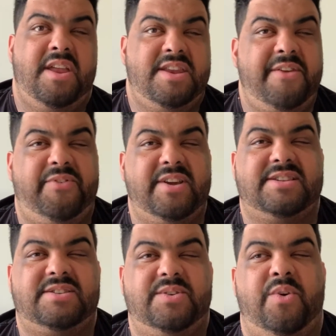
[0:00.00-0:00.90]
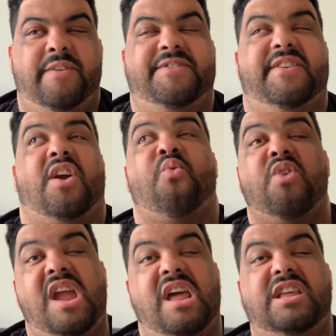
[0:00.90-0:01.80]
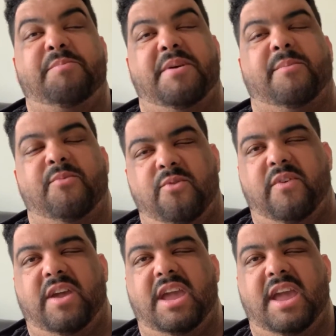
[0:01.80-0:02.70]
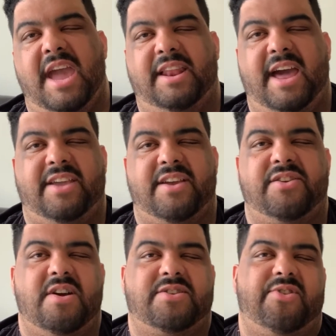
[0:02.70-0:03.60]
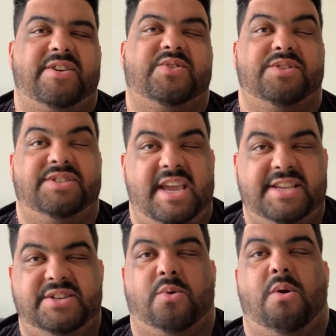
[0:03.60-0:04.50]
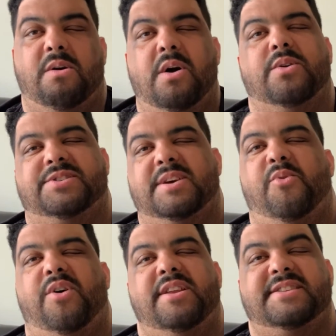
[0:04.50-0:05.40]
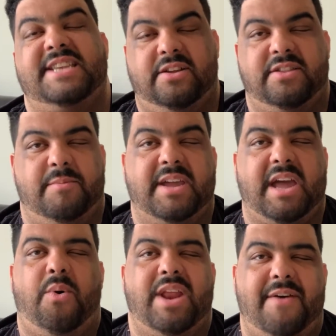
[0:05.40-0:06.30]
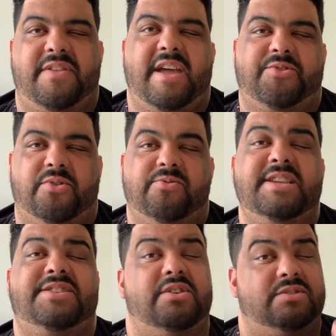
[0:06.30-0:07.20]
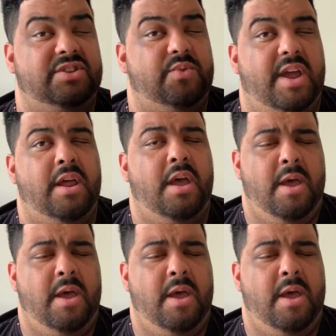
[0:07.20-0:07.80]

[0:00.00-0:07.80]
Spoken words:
Netflix, if it's like a really big movie and like a director like Scorsese or Cuarón or someone is telling them like, I want to have a theatrical release, they'll do it.